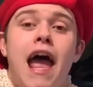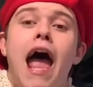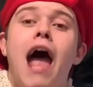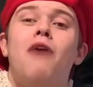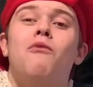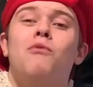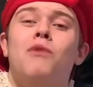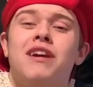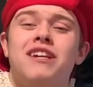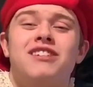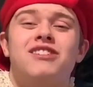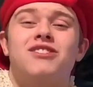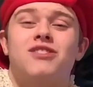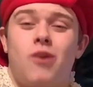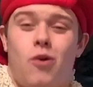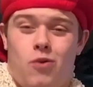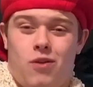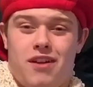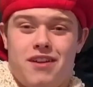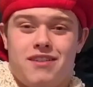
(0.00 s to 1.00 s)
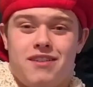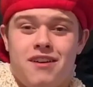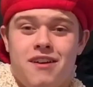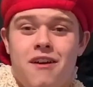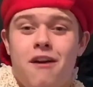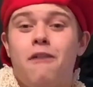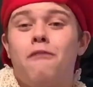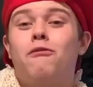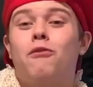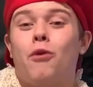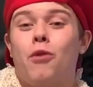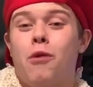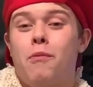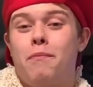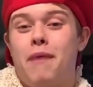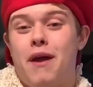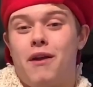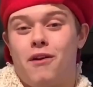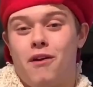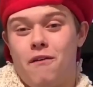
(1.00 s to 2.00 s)
and we stole it for the
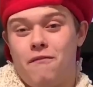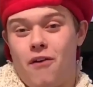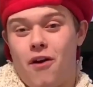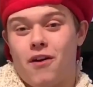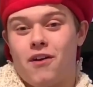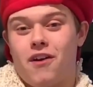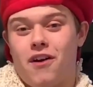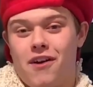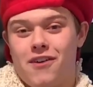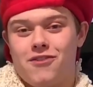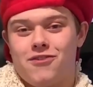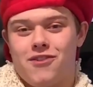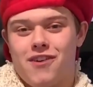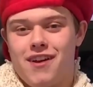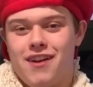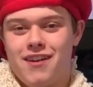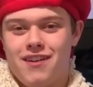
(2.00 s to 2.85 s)
better of our country.